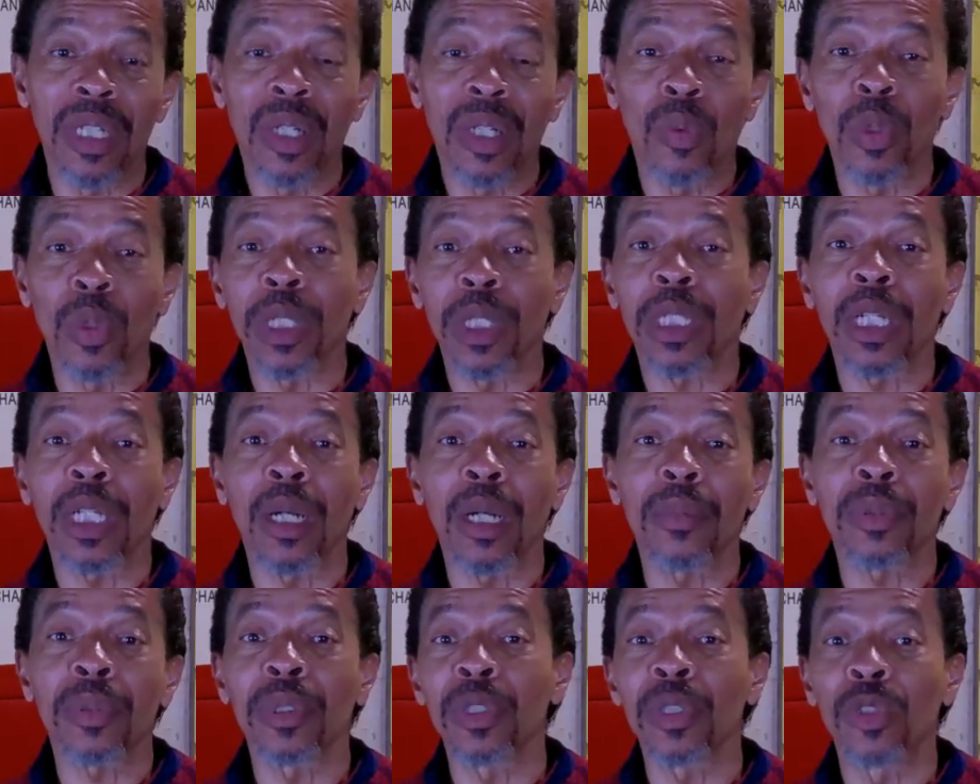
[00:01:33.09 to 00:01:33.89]
when it
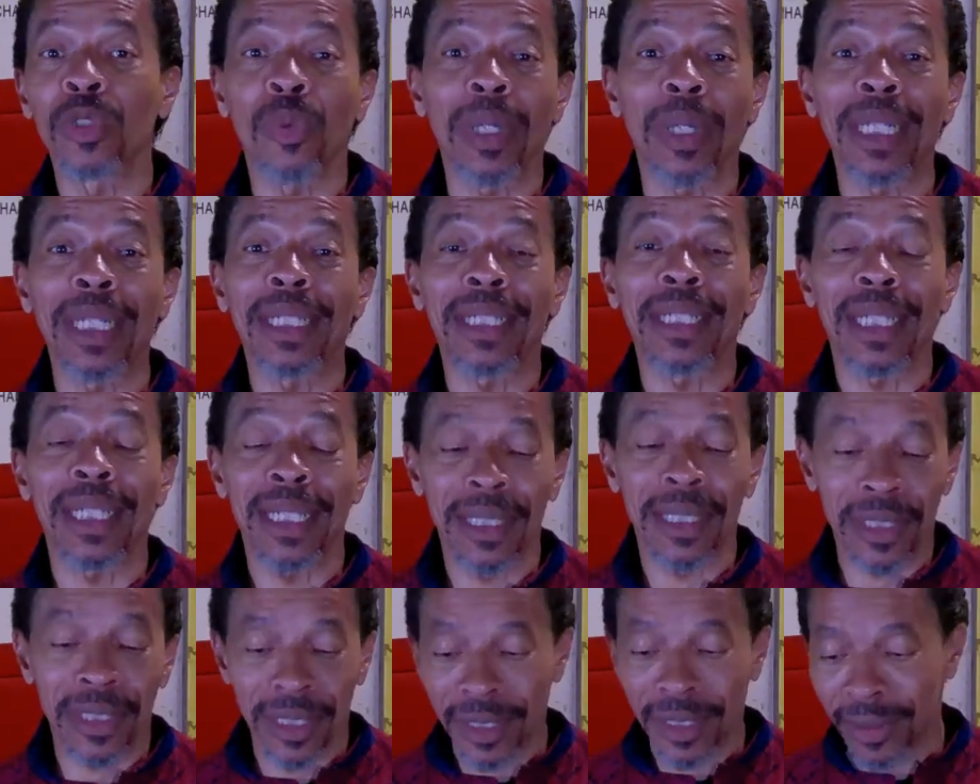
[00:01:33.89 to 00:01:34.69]
comes to great
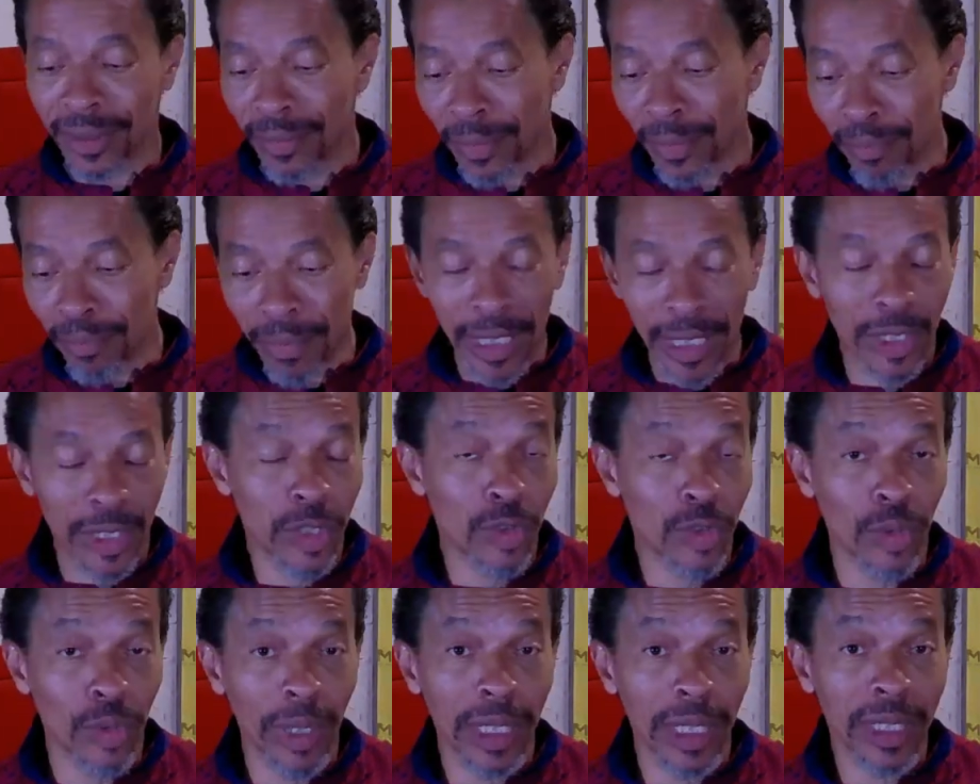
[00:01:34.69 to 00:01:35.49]
tasting mixed
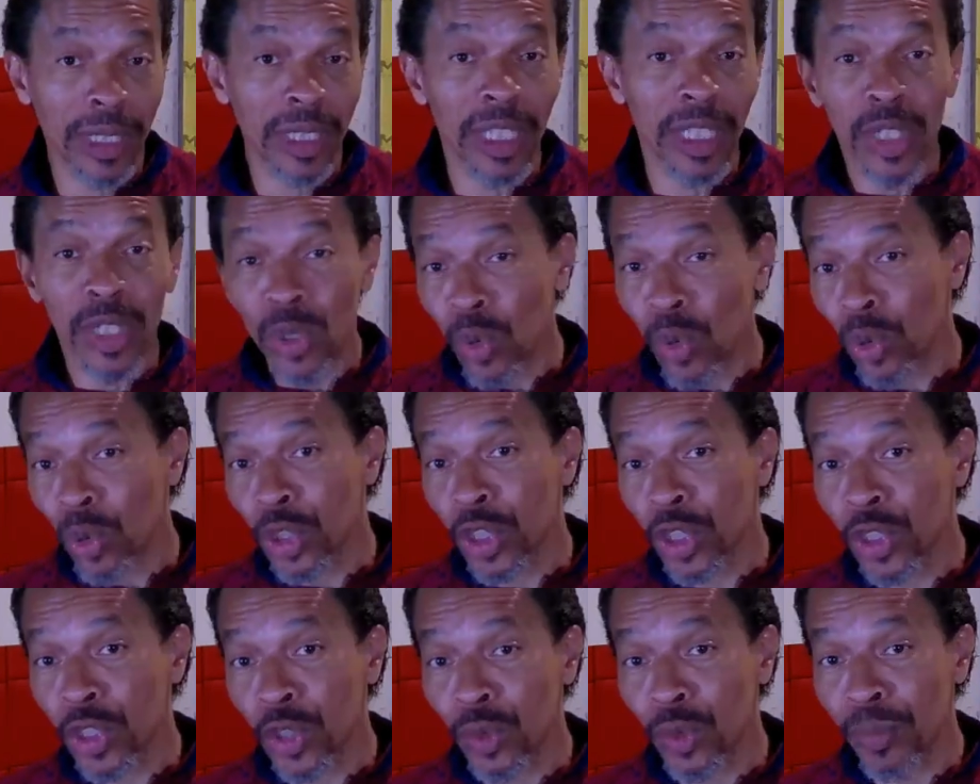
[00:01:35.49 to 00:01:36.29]
drinks, and nor
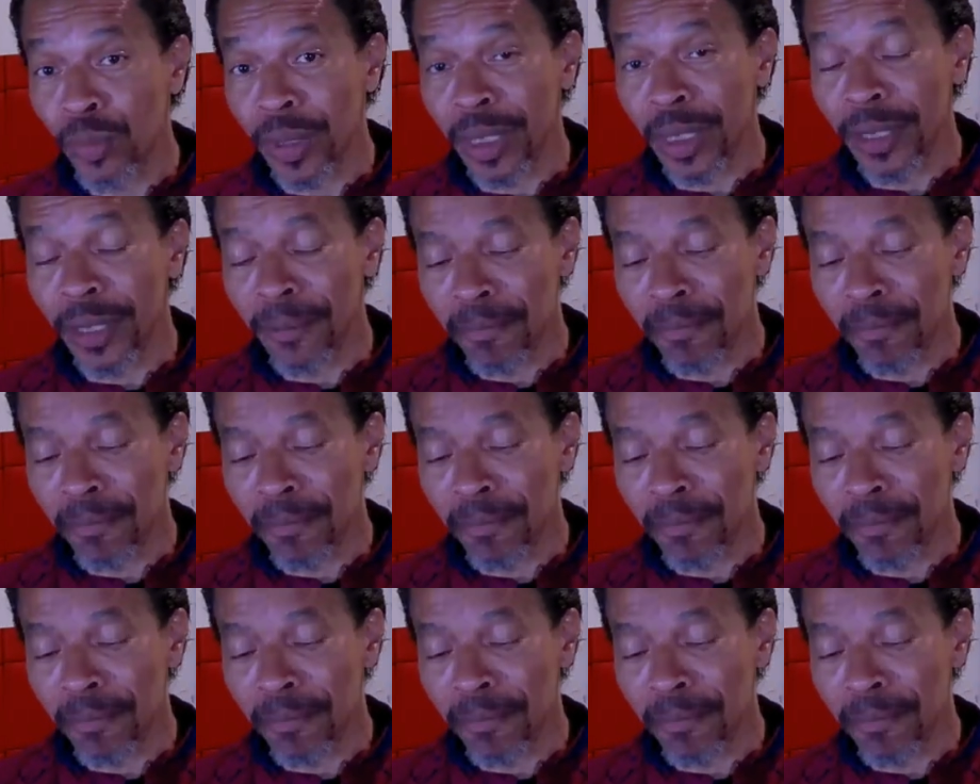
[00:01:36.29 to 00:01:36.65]
should you be.